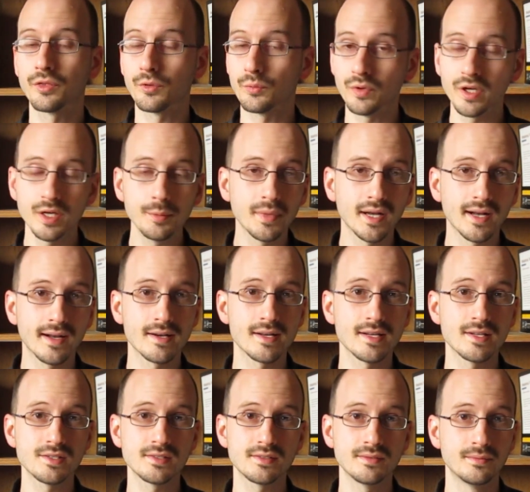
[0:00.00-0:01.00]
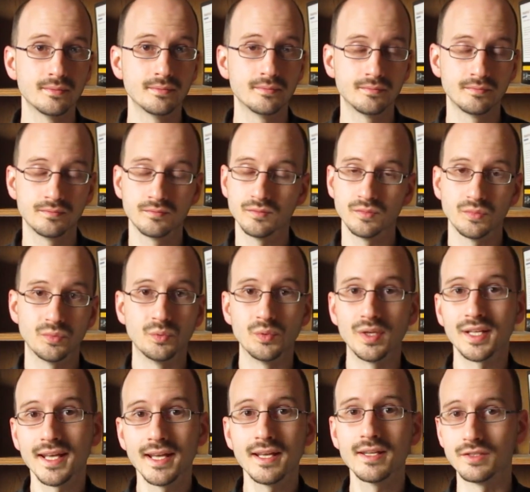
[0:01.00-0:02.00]
three bodies, we
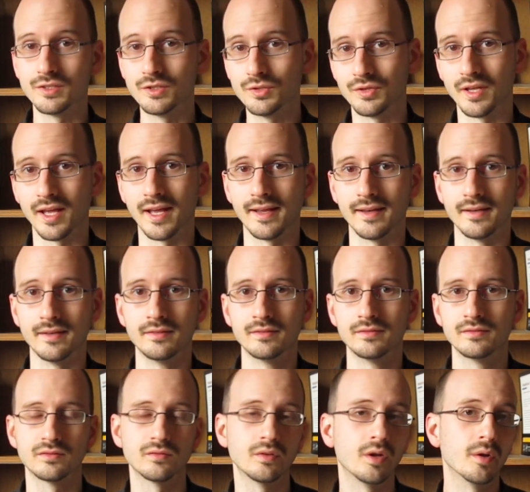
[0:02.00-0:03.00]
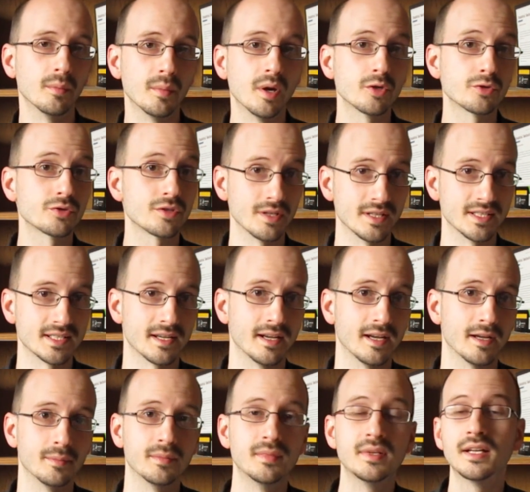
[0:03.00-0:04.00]
can't do that. Well, most of the
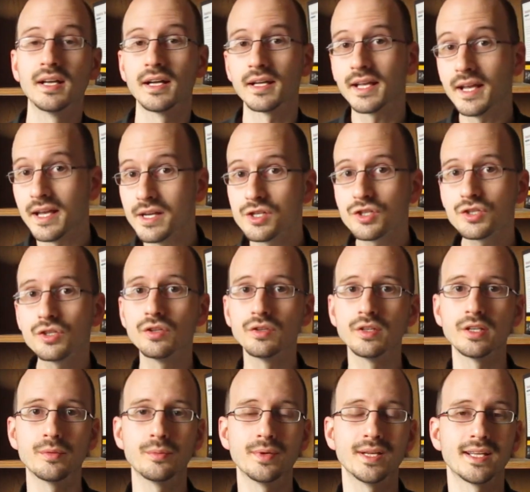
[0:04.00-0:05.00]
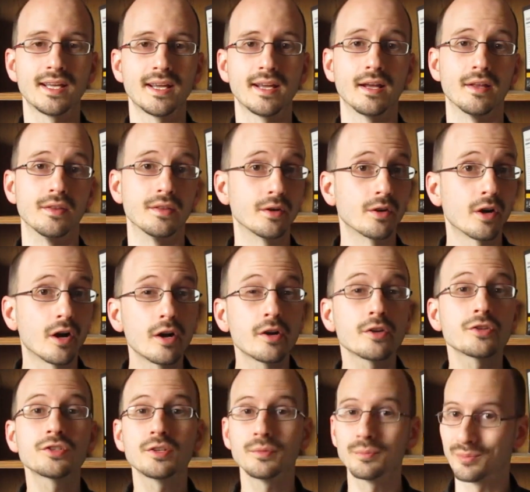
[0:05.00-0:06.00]
time. Occasionally we can. There are
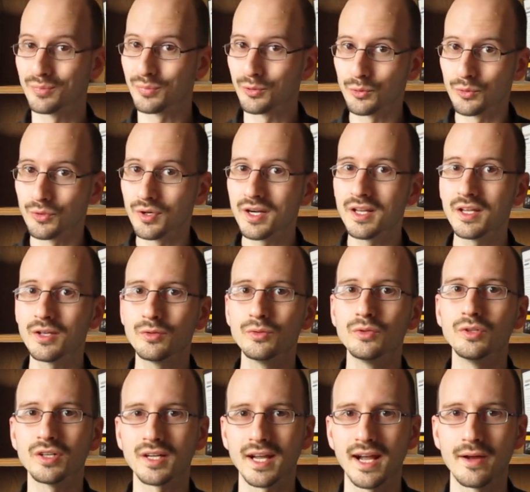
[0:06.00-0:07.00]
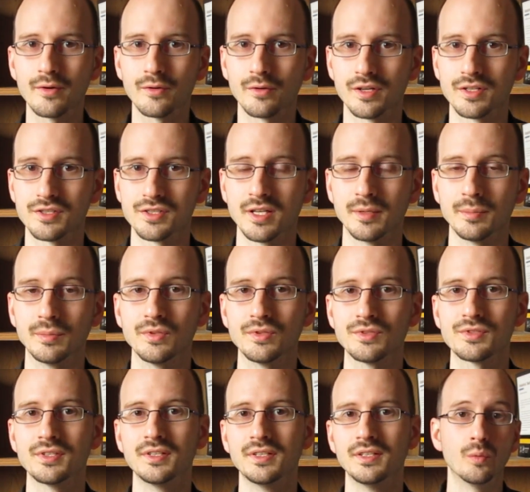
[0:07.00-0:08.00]
some pretty cool
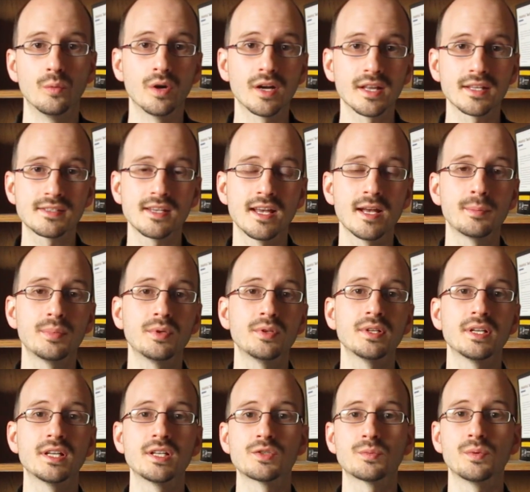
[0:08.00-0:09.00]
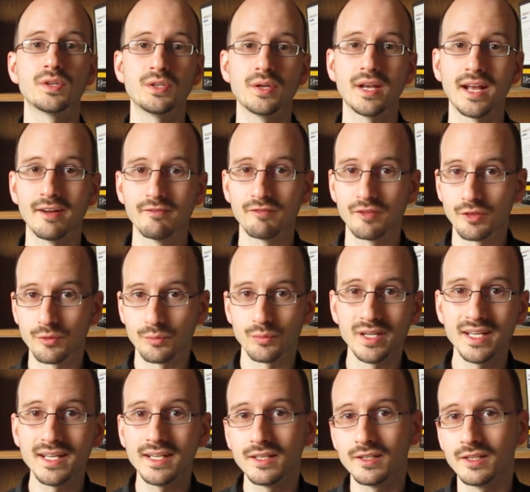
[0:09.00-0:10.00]
counterexamples. One example is when you have
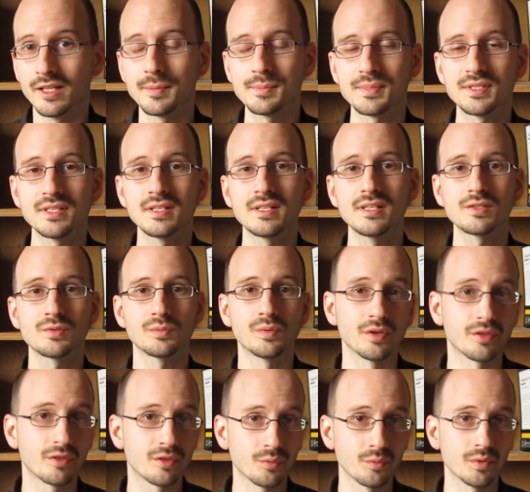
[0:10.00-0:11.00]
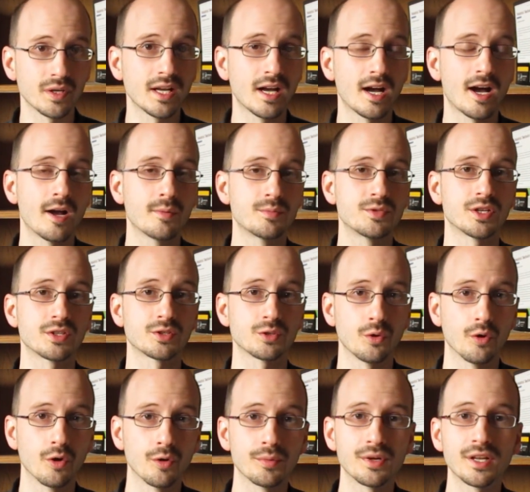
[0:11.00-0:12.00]
three ellipses with three objects
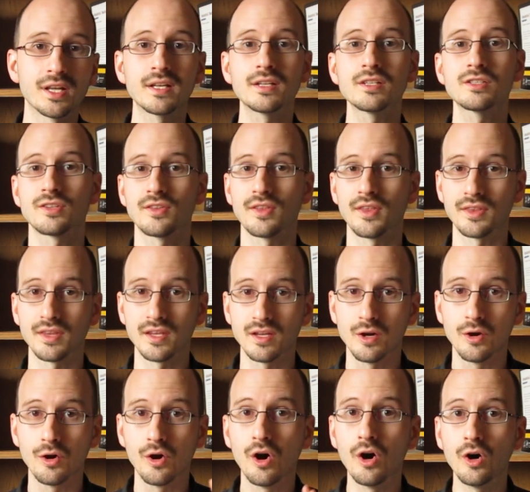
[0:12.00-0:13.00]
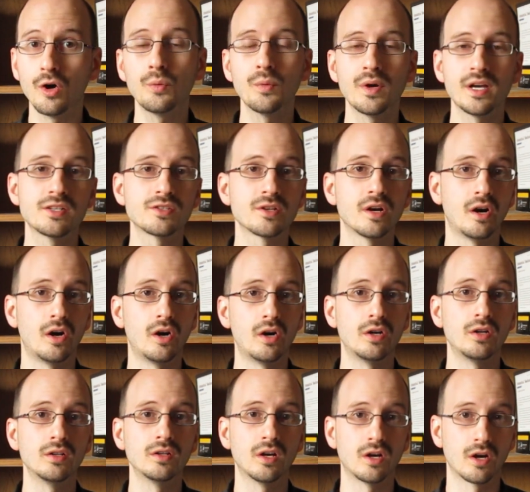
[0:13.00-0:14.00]
orbiting so that they always
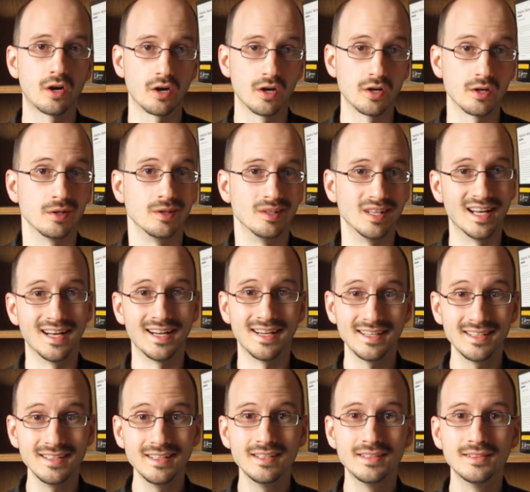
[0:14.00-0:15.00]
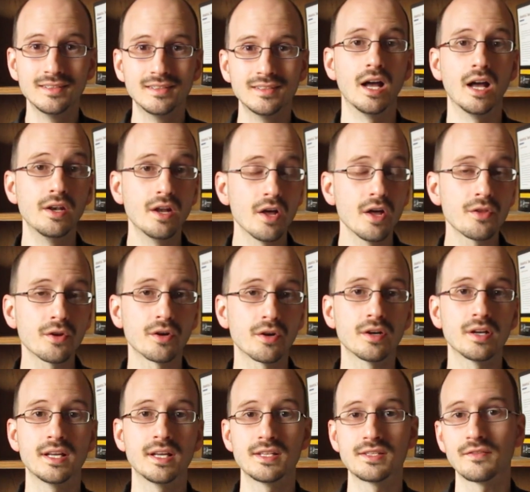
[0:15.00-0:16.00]
all are on a line.
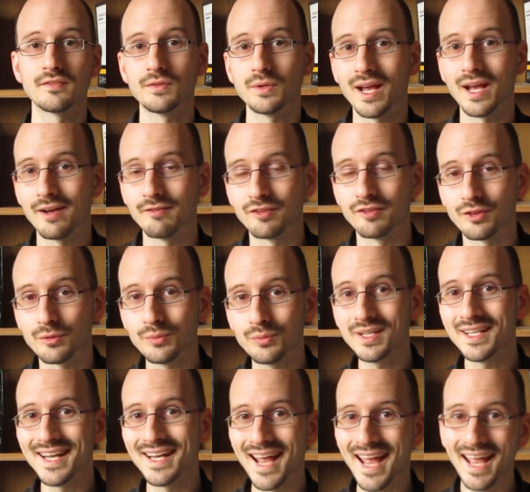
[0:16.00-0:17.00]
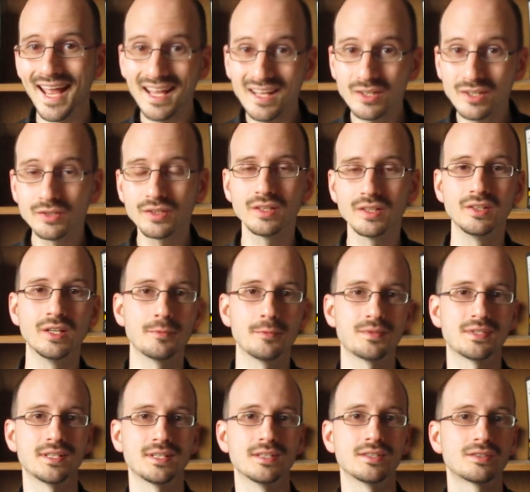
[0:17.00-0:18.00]
Another is if you have three angled
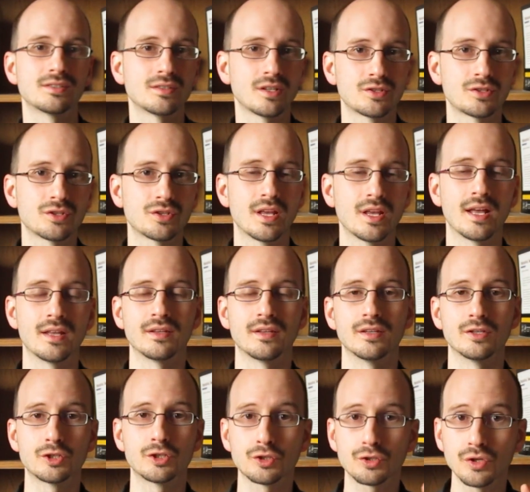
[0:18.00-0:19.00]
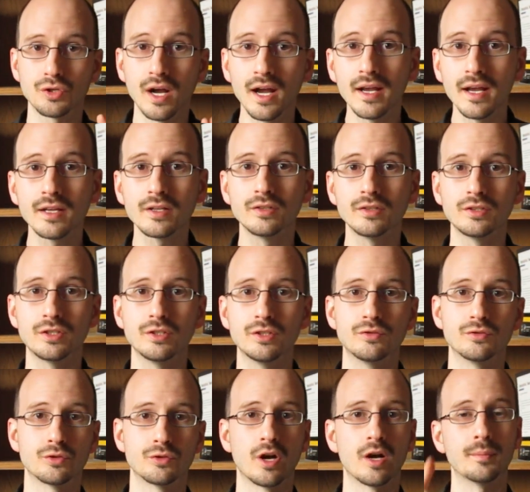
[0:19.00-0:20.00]
ellipses such that the triangle you
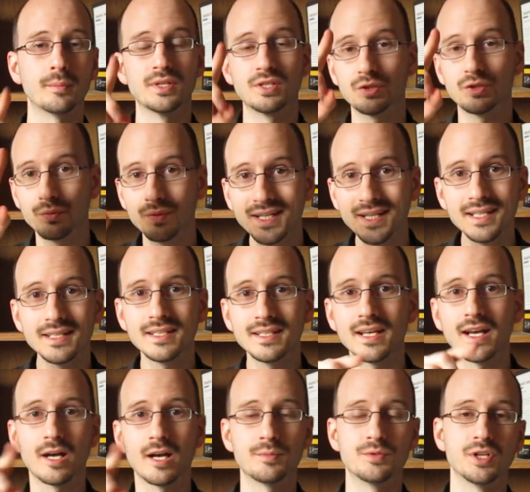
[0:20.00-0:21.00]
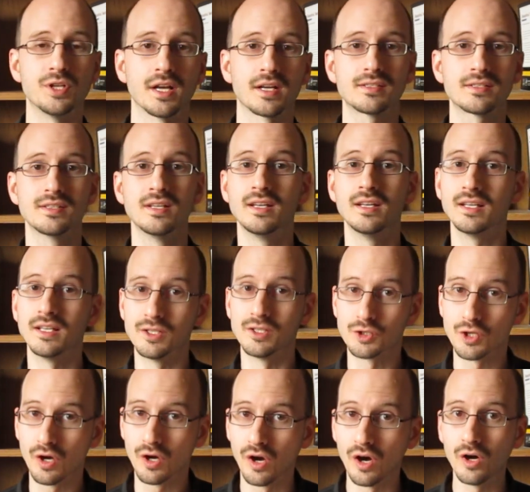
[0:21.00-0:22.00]
draw between the objects
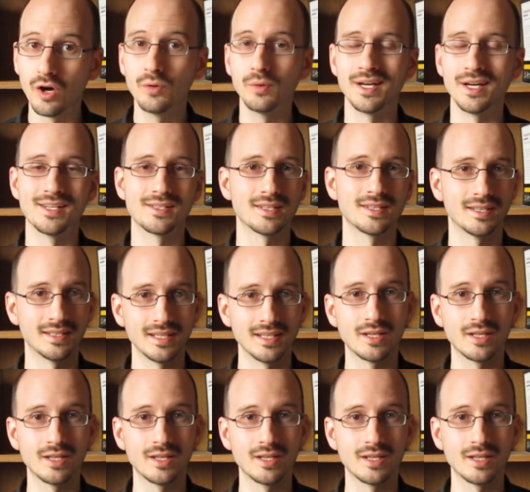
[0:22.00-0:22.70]
is always an